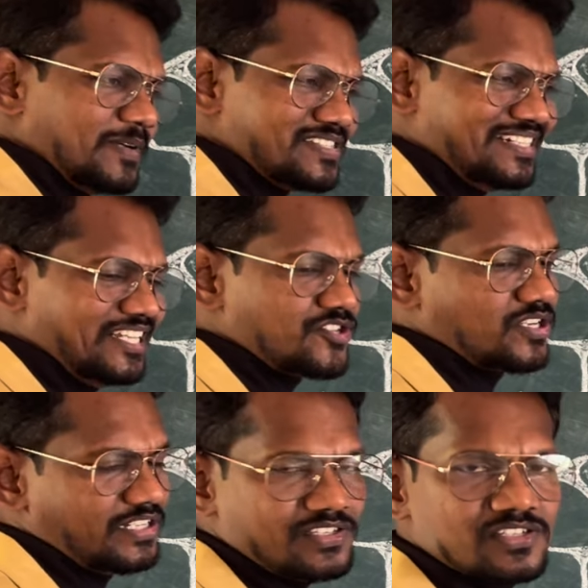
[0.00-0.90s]

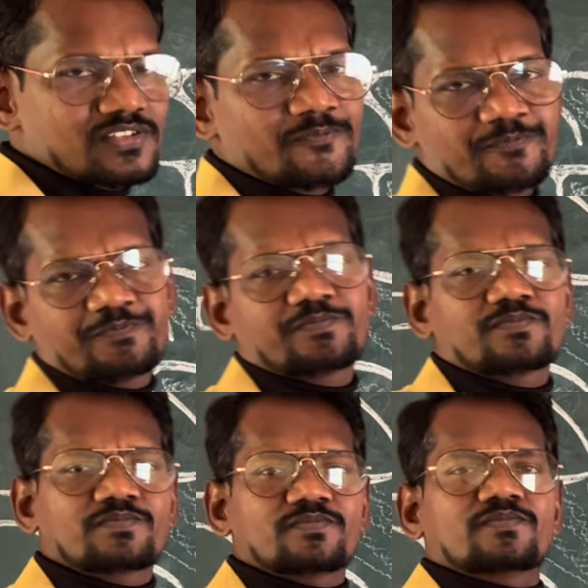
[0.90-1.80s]
presentation is
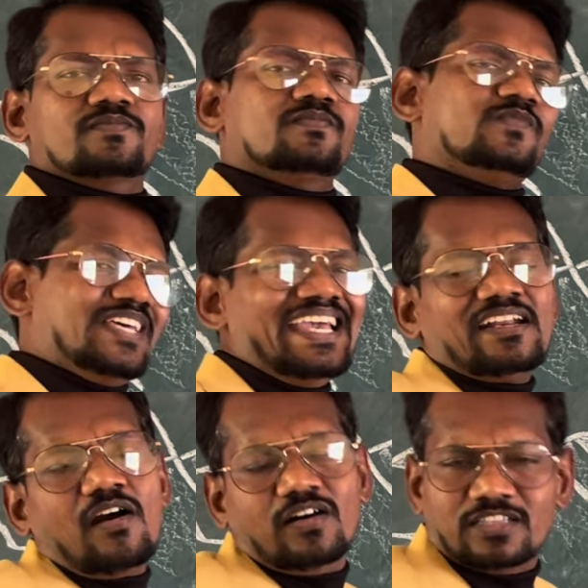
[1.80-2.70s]

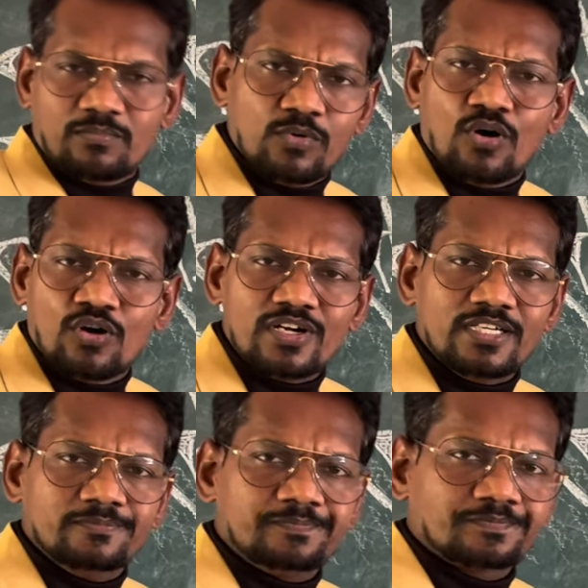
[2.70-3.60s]
there on the
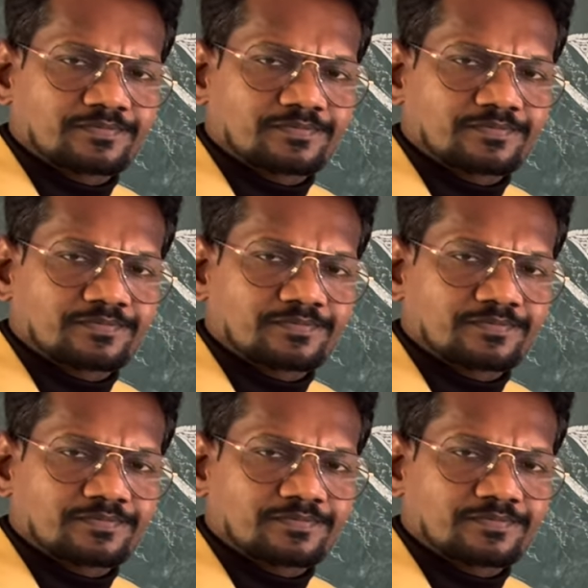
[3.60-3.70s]
board.